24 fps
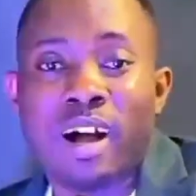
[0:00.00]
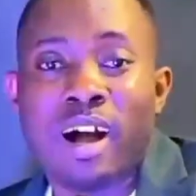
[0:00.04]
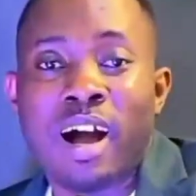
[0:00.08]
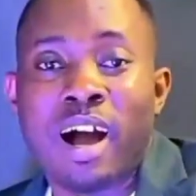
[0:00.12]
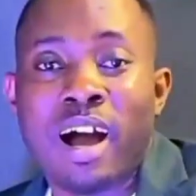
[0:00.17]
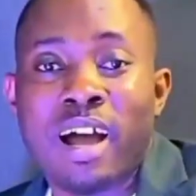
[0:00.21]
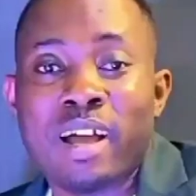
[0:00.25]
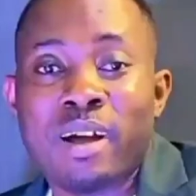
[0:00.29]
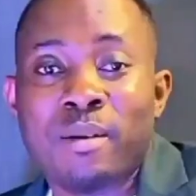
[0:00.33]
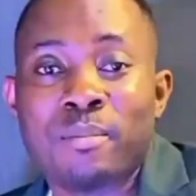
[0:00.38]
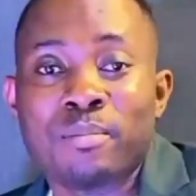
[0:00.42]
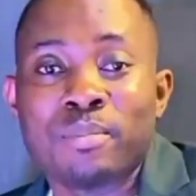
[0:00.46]

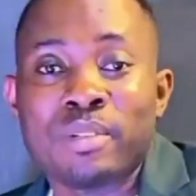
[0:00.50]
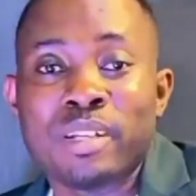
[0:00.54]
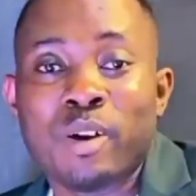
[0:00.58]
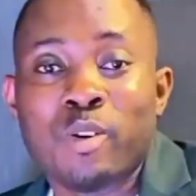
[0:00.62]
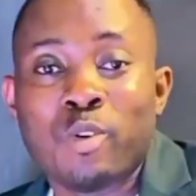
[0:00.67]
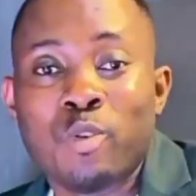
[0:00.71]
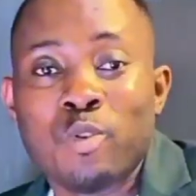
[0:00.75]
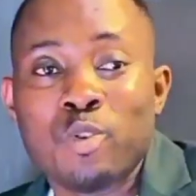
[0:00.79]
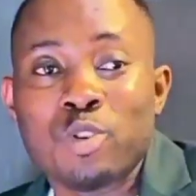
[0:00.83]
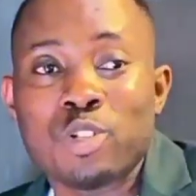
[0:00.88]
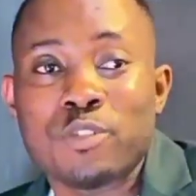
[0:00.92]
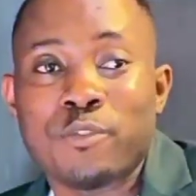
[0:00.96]
I am the
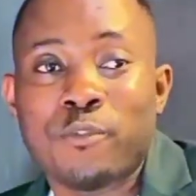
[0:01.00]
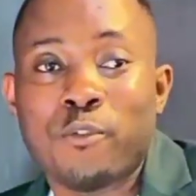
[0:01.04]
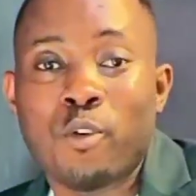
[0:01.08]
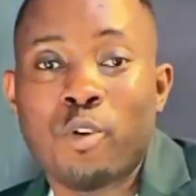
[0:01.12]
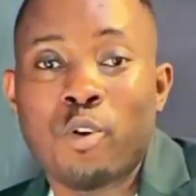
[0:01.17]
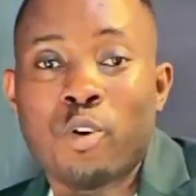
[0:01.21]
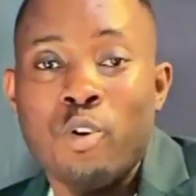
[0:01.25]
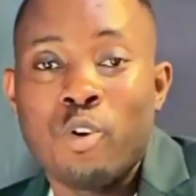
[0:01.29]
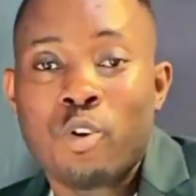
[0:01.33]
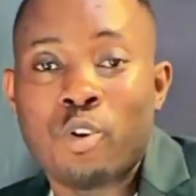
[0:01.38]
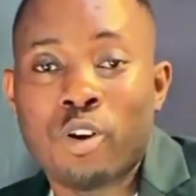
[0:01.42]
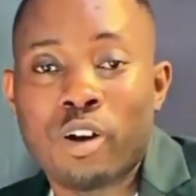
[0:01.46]
host
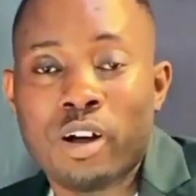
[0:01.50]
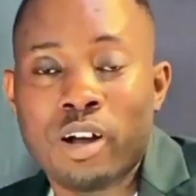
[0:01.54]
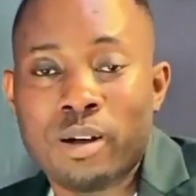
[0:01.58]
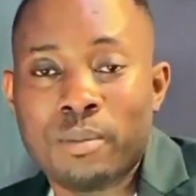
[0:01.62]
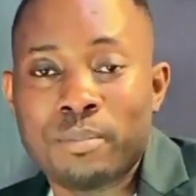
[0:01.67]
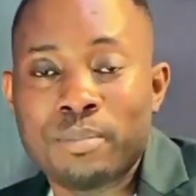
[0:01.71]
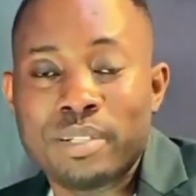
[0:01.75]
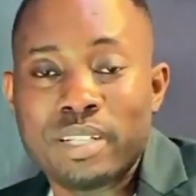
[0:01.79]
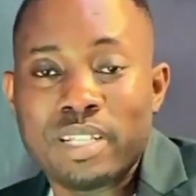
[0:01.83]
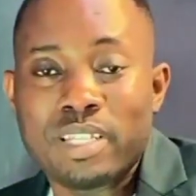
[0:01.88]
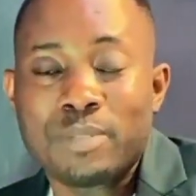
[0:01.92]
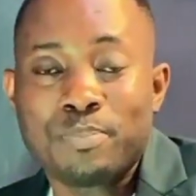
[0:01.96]
for
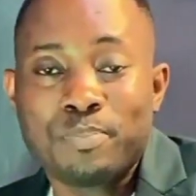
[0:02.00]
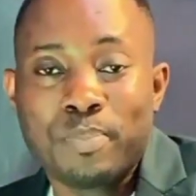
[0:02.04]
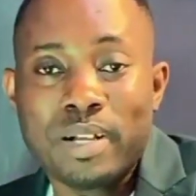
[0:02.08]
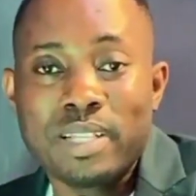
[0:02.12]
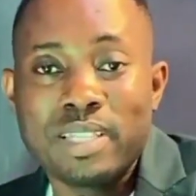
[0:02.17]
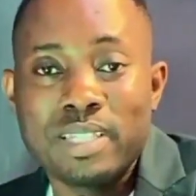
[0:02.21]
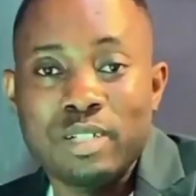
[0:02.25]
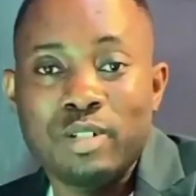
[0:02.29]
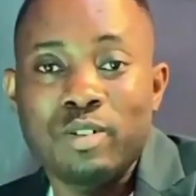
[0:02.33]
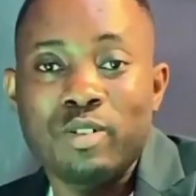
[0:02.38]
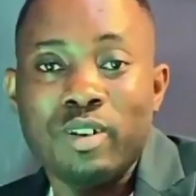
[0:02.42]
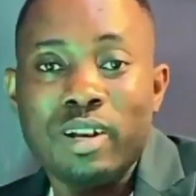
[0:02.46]
uh, this
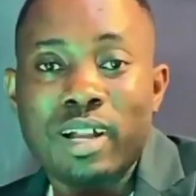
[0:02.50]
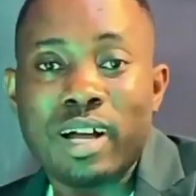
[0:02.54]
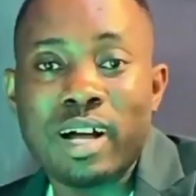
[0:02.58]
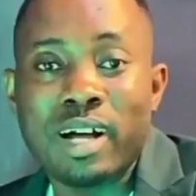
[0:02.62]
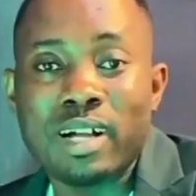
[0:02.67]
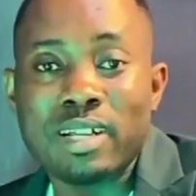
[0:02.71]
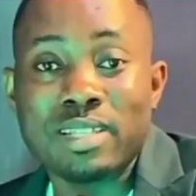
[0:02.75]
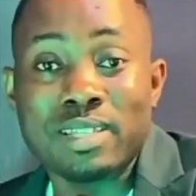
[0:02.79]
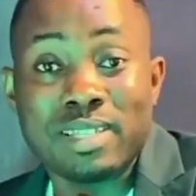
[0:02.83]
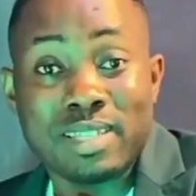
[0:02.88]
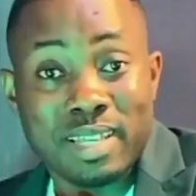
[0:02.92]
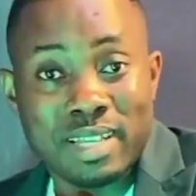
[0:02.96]

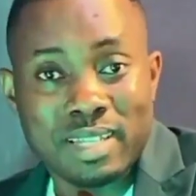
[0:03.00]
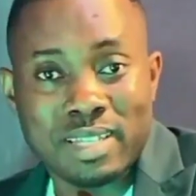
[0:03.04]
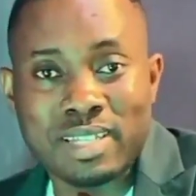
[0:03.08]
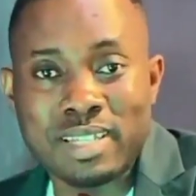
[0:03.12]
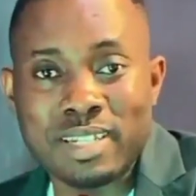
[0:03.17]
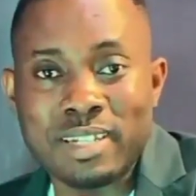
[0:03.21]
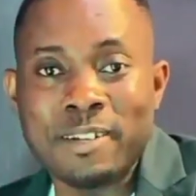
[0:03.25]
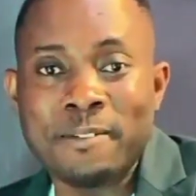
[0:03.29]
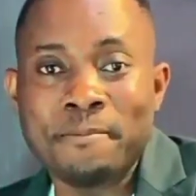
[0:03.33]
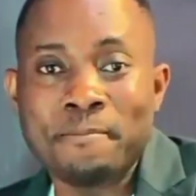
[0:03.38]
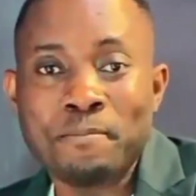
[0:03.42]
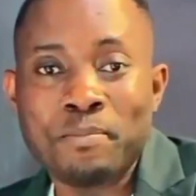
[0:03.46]
particular
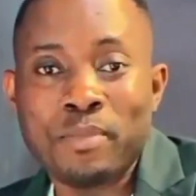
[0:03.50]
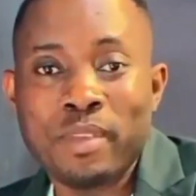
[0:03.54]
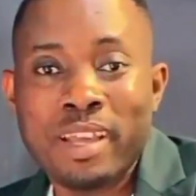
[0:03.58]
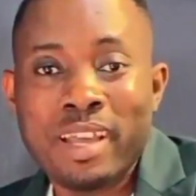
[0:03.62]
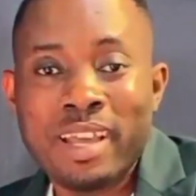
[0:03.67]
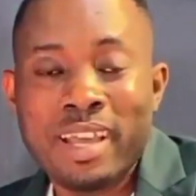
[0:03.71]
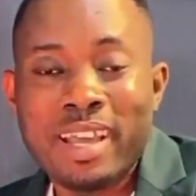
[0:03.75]
session.